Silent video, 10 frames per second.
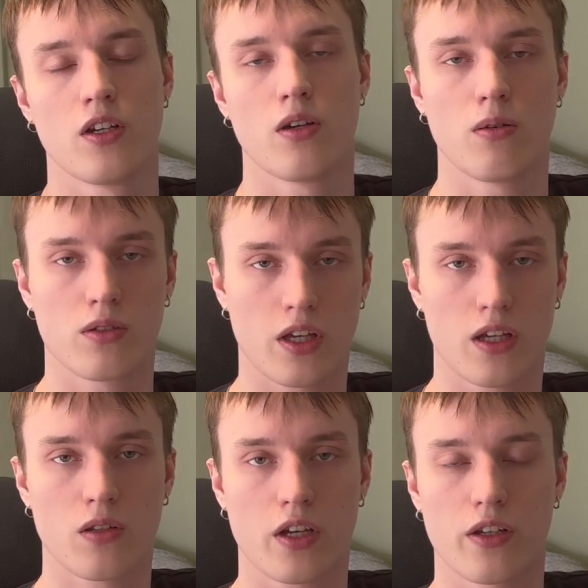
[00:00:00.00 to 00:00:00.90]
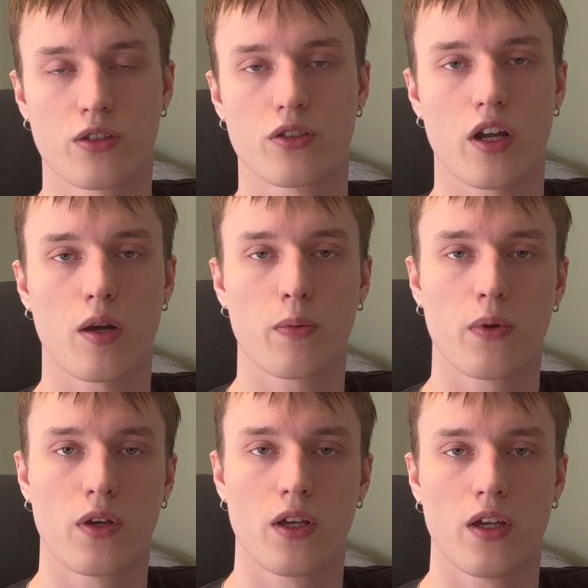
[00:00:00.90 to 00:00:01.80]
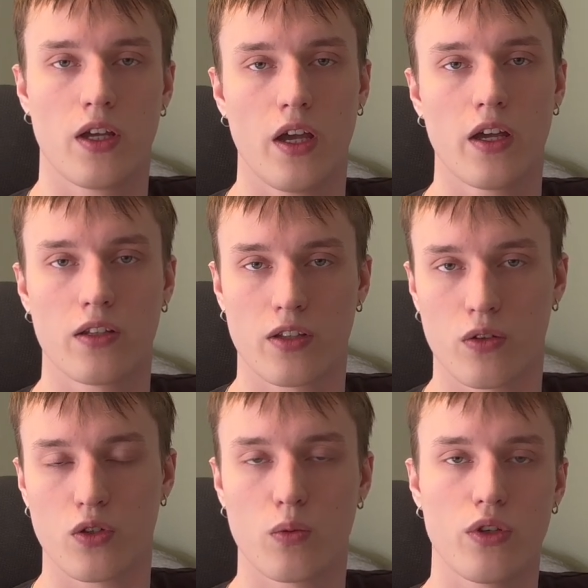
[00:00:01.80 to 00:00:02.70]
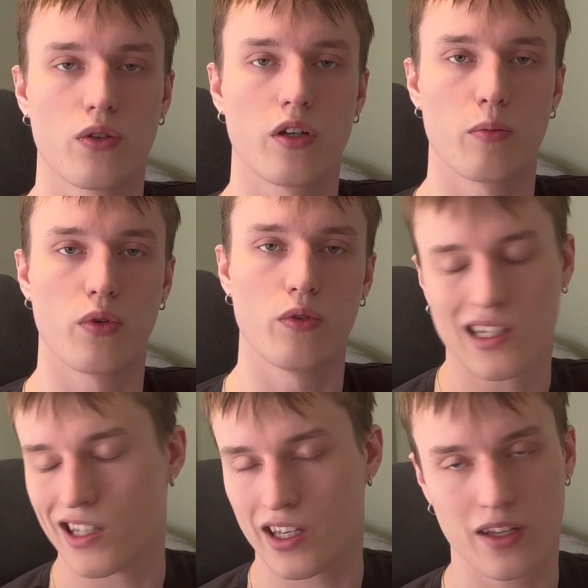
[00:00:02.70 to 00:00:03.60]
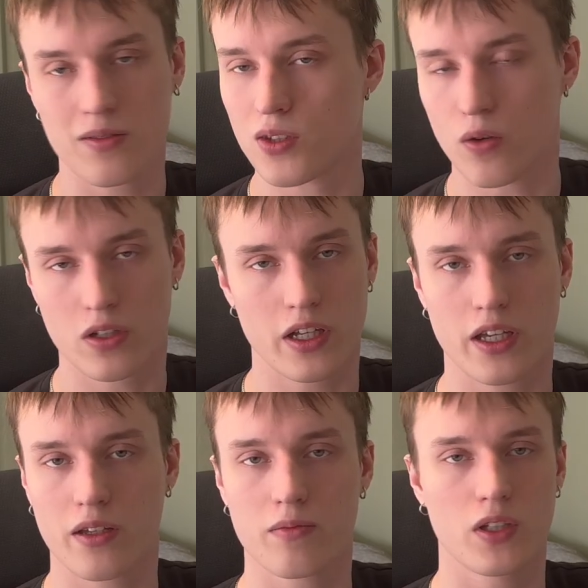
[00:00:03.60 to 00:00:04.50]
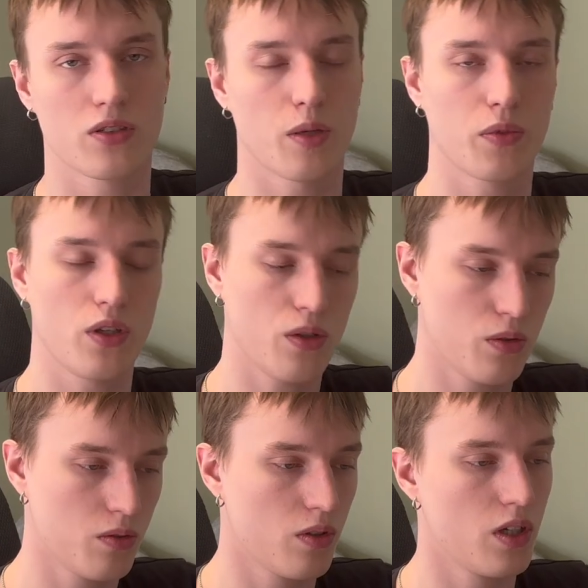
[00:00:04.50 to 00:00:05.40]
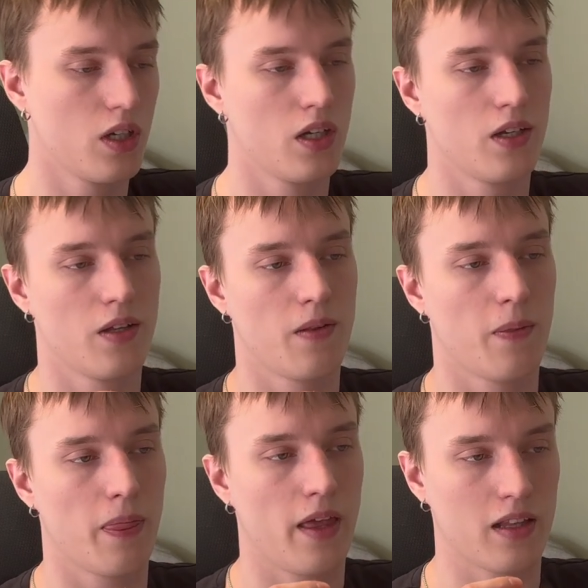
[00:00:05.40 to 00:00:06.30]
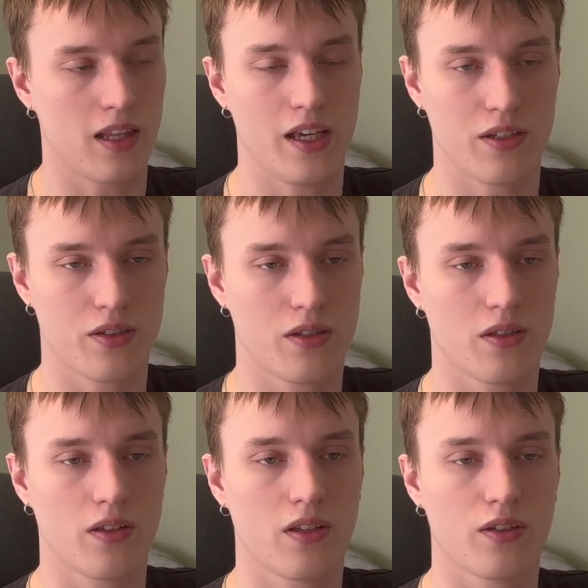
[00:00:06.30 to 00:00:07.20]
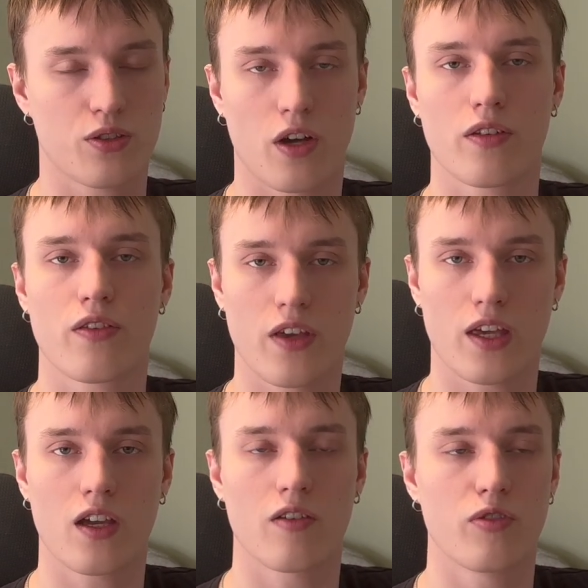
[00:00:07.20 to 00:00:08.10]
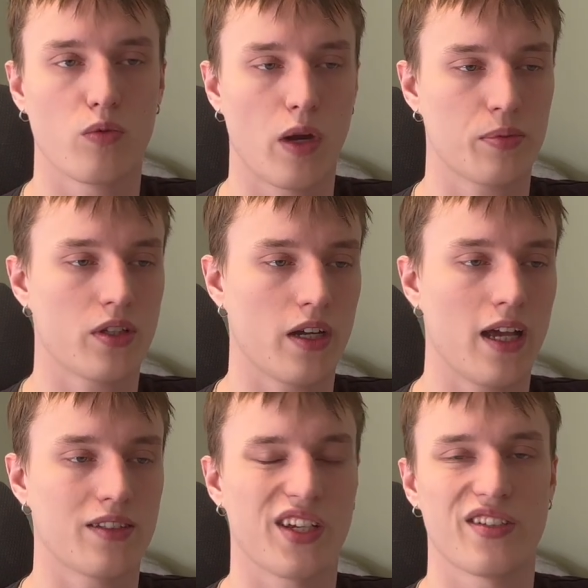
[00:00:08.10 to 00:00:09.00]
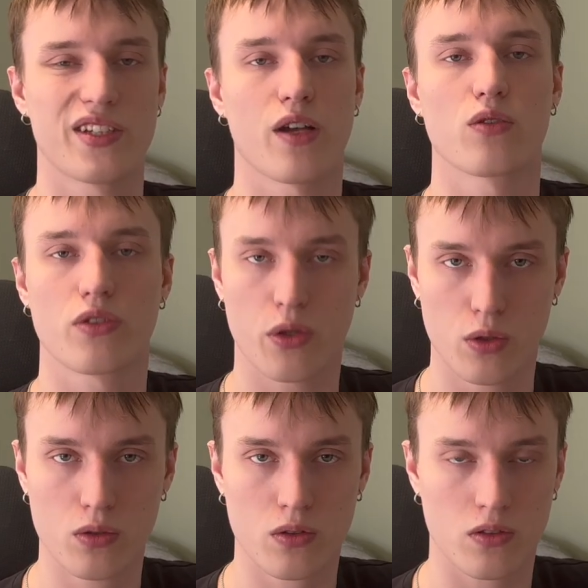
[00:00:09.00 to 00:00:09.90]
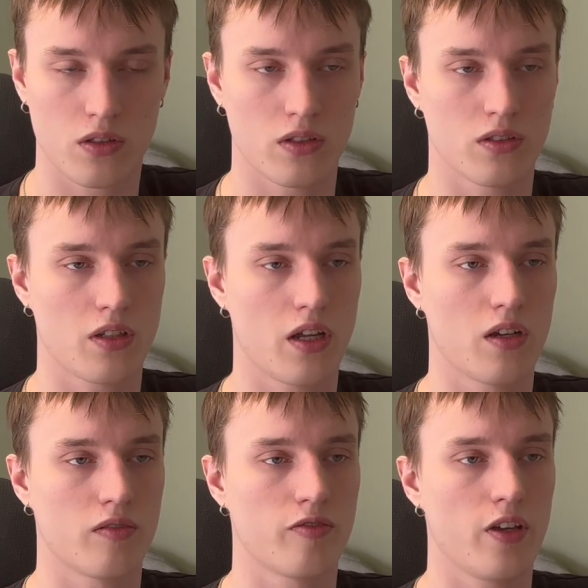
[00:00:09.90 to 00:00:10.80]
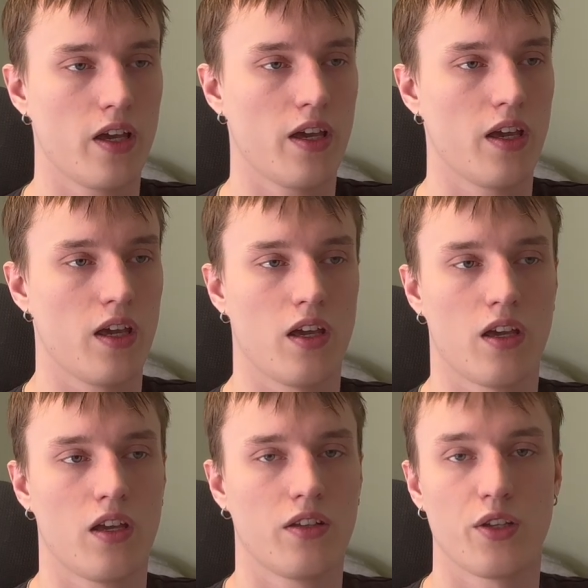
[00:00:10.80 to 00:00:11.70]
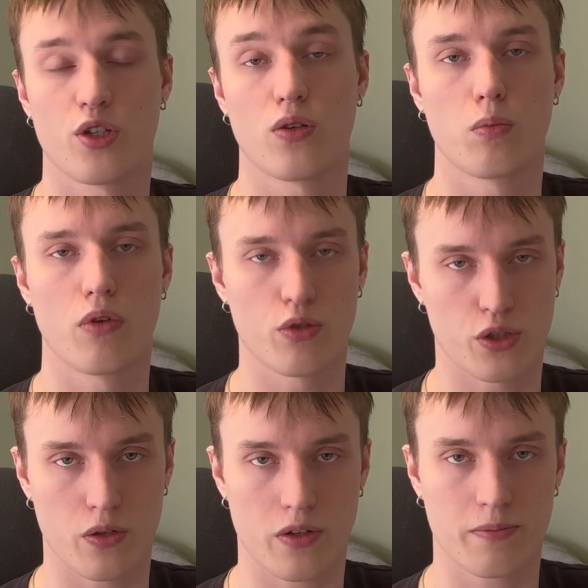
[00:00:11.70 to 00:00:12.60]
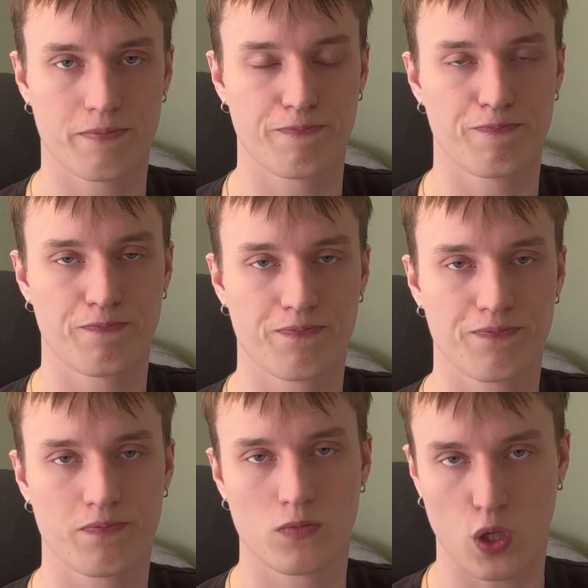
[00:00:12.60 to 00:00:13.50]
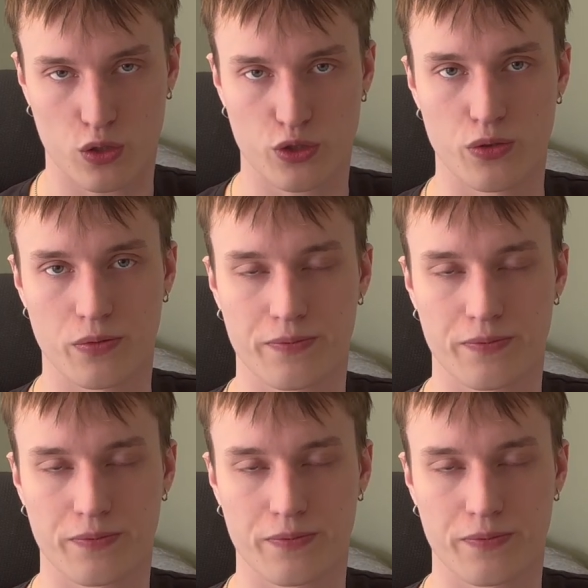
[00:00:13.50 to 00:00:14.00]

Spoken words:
We'll take a look at your setup and tell you what you can improve. Click it, don't click it, it's up to you. At least start thinking of your website as a sales tool instead of a digital brochure. Talk soon.